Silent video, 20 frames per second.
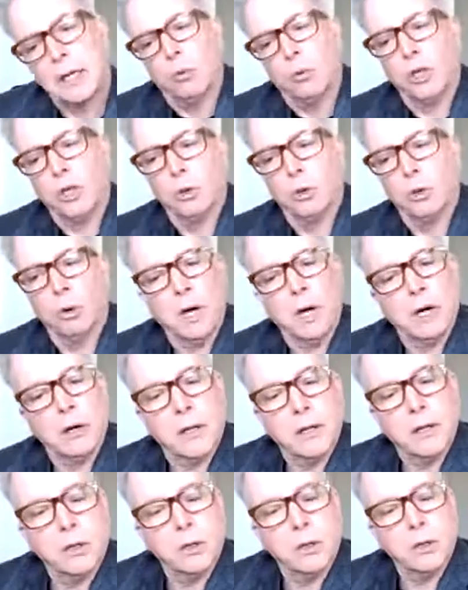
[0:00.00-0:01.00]
Were you aware
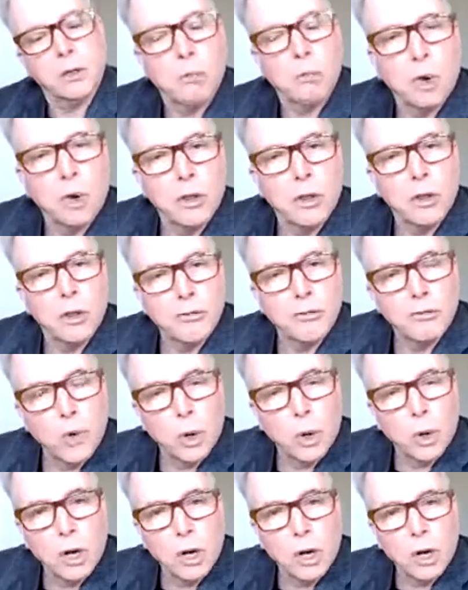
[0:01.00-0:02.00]
that there are more than
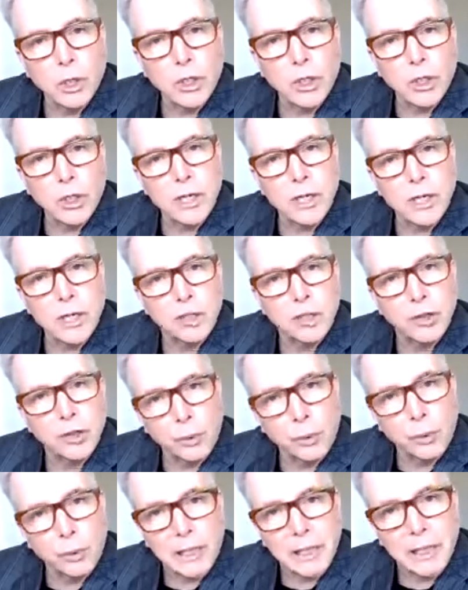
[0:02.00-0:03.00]

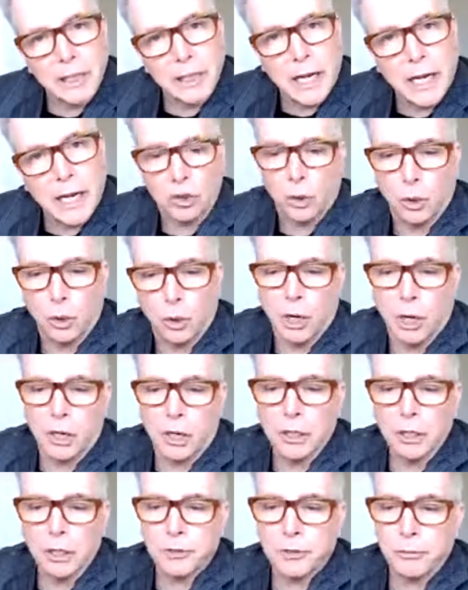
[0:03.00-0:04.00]
423 national
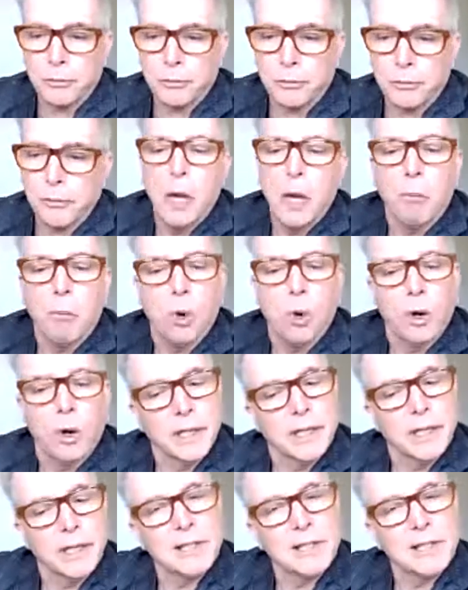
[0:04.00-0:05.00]
parks, more
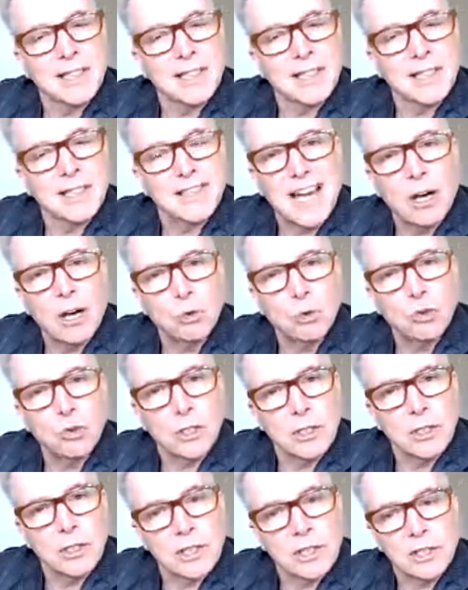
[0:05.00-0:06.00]
than
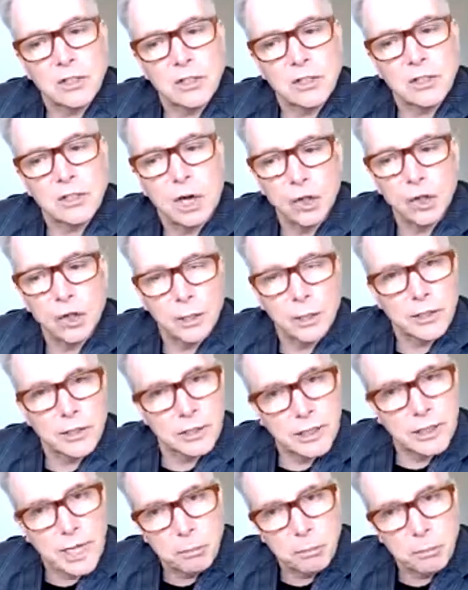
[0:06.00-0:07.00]
6,600
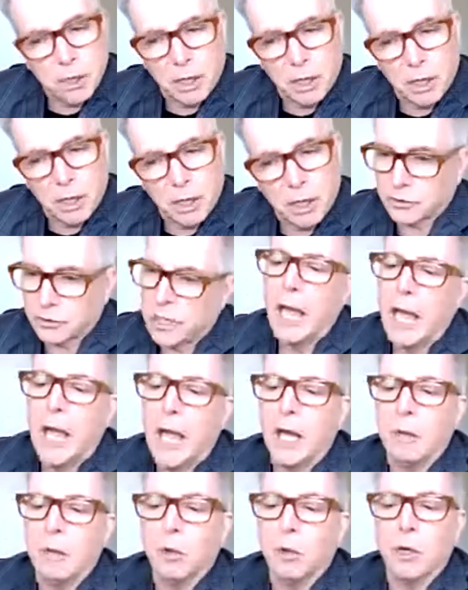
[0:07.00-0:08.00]
state parks,
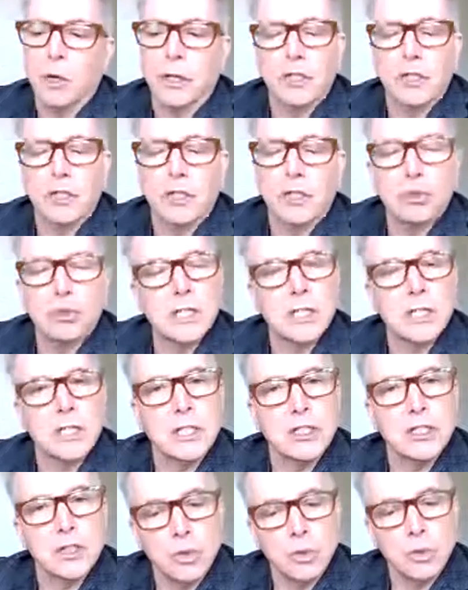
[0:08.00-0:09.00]
and more than
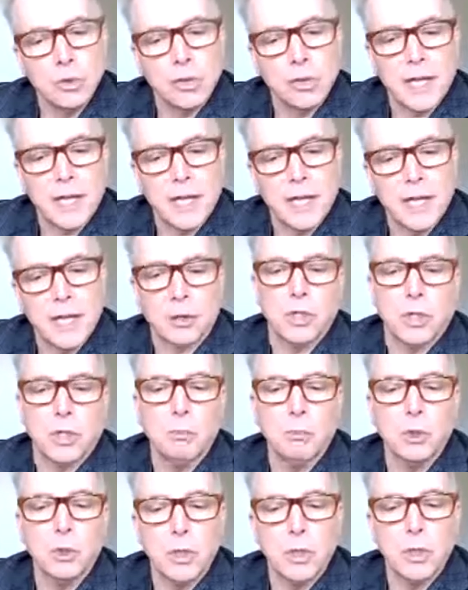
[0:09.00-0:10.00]

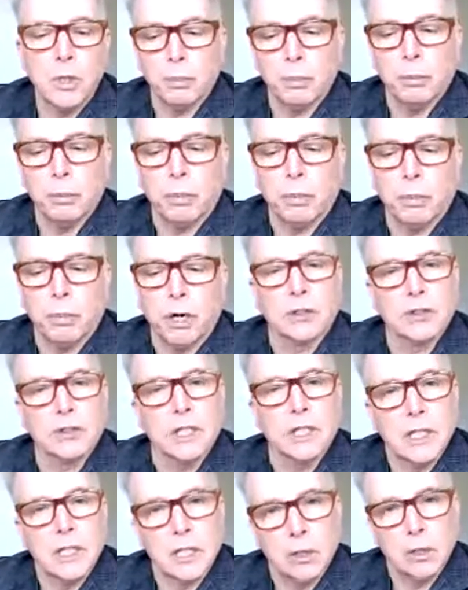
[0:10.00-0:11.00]
22,000 municipal parks
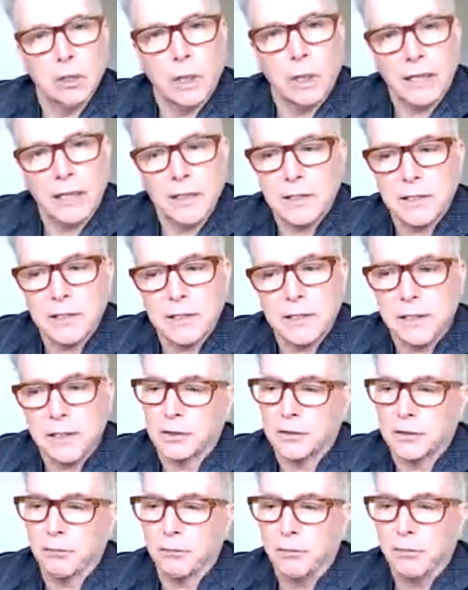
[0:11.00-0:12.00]
in the United
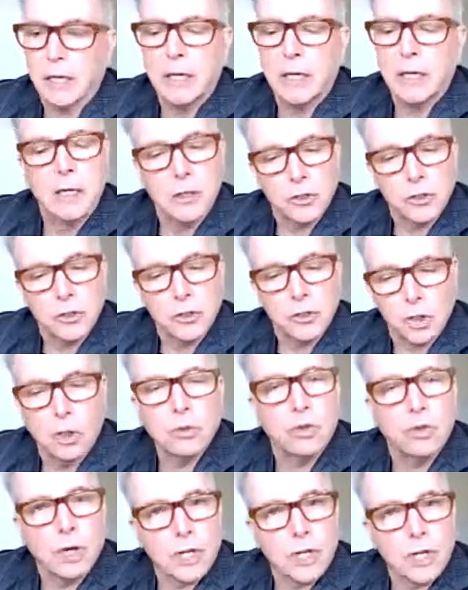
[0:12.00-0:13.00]
States?
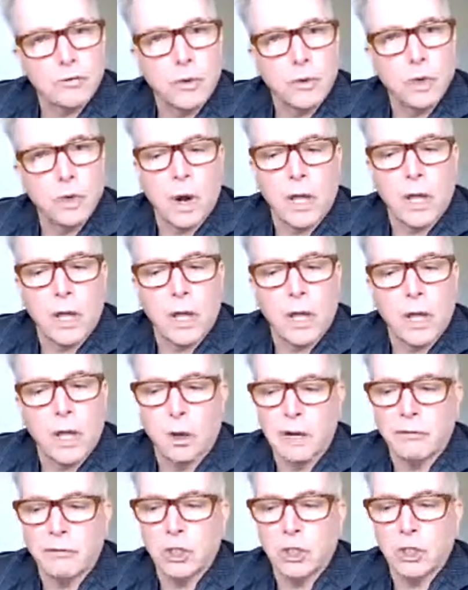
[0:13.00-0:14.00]
So dress for the weather
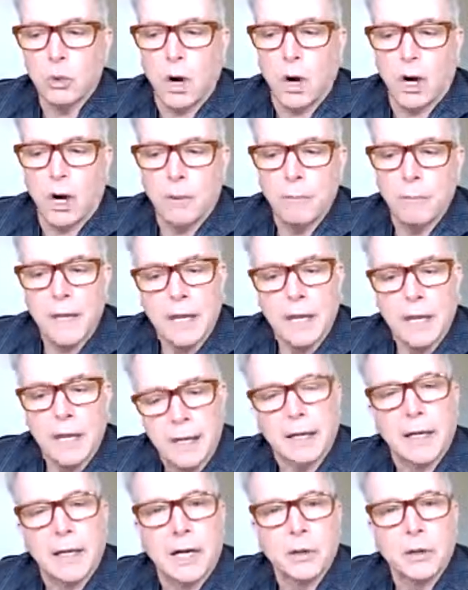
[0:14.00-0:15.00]
wherever you are,
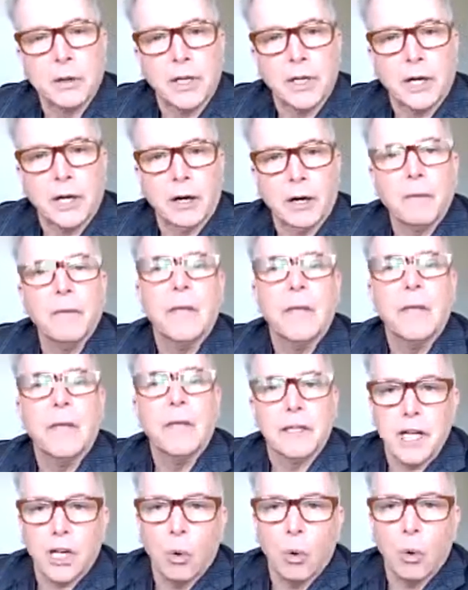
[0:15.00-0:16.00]
get out there
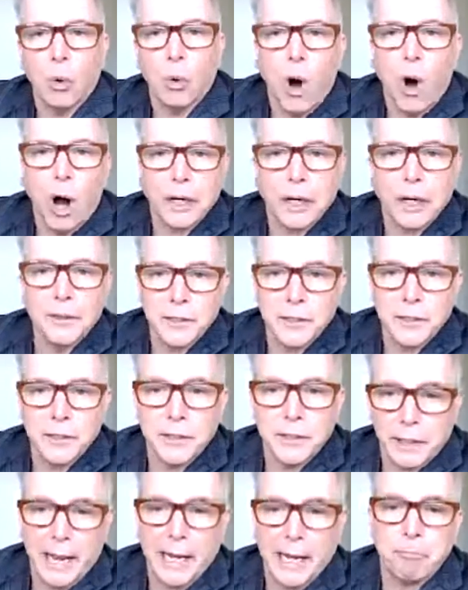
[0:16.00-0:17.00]
and take a walk
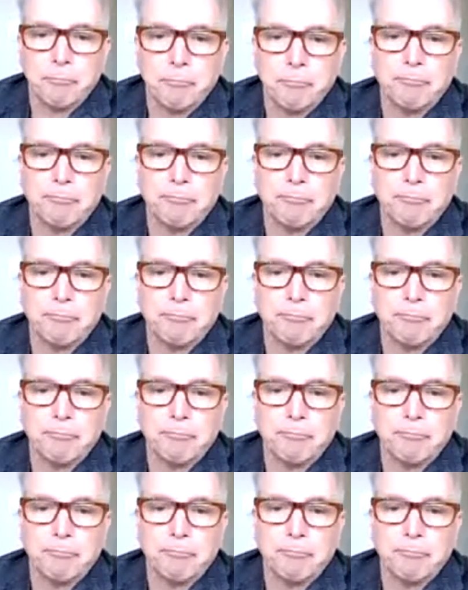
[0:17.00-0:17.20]
today.